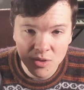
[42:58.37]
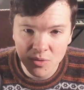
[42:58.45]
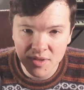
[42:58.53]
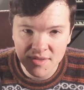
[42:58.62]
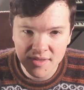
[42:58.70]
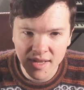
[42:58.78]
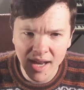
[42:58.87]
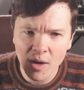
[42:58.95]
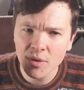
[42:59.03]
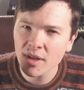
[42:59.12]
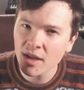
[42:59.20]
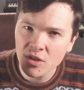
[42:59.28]
you can say, how
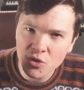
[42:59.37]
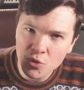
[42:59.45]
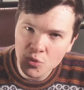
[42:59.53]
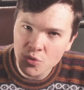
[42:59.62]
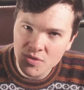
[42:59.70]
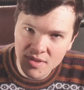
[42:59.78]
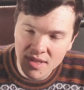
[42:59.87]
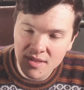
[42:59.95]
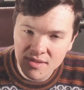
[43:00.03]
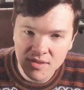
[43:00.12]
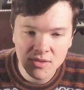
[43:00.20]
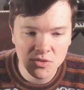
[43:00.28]
can I use
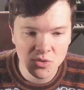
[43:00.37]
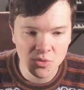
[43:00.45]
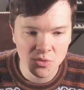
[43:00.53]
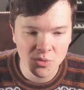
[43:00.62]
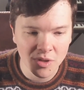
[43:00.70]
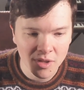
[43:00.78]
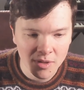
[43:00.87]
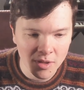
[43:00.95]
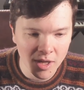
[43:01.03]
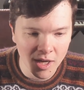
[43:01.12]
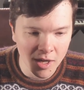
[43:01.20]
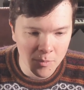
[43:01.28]
this to
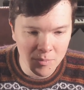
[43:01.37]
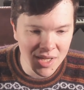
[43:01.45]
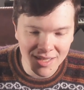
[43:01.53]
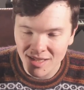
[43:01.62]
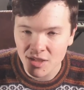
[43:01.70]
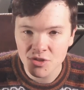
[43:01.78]
make an